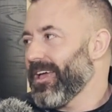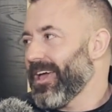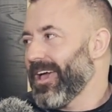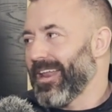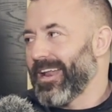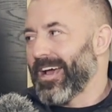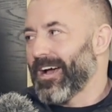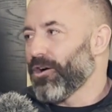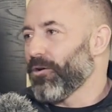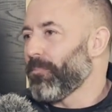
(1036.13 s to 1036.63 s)
And
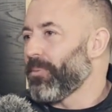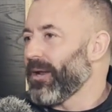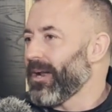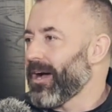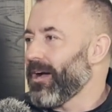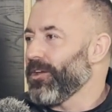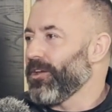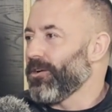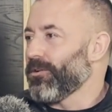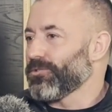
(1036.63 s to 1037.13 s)
helping
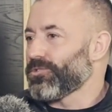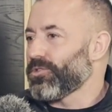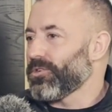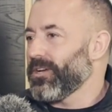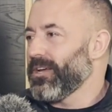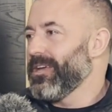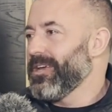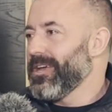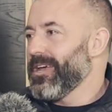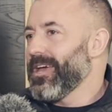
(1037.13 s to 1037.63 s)
out,
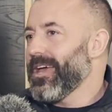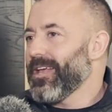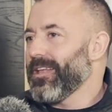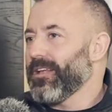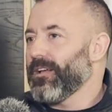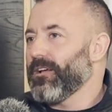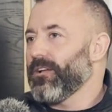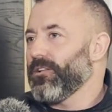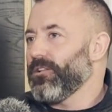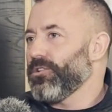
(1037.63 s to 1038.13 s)

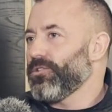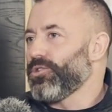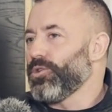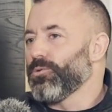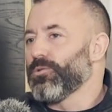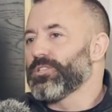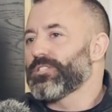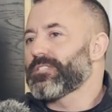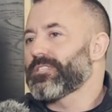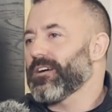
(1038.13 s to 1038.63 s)

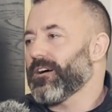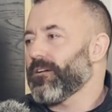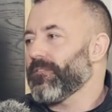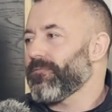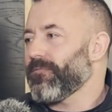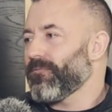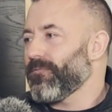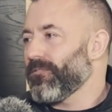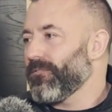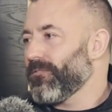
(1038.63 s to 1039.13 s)
doing
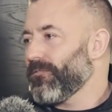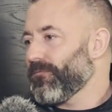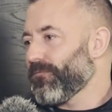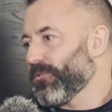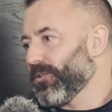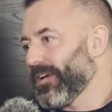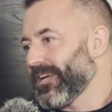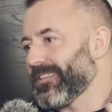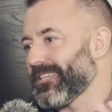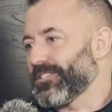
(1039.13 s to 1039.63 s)
stuff for
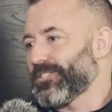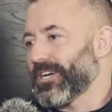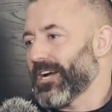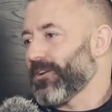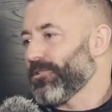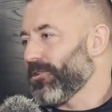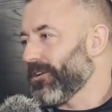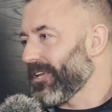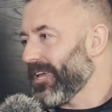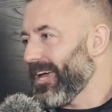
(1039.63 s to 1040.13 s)
like the
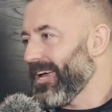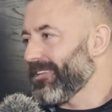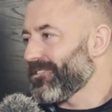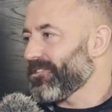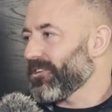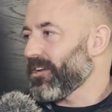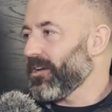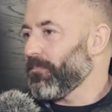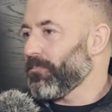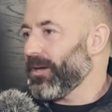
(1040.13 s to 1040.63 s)
childhood cancer
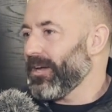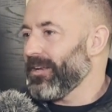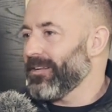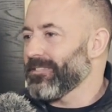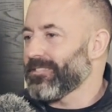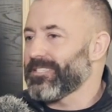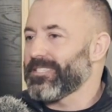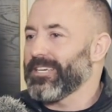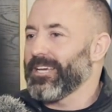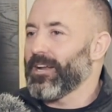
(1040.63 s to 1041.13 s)
campaign and
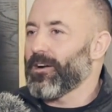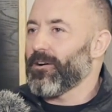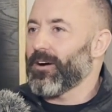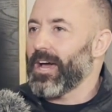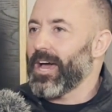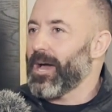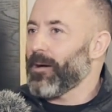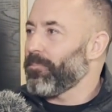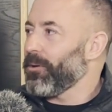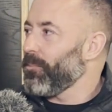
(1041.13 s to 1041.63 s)
seeing how
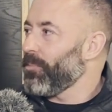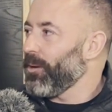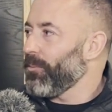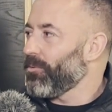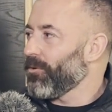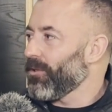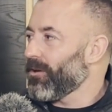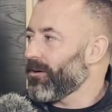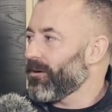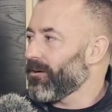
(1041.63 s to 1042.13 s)
happy
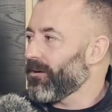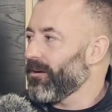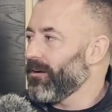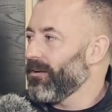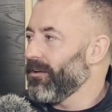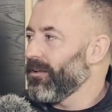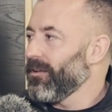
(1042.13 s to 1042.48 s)
people are.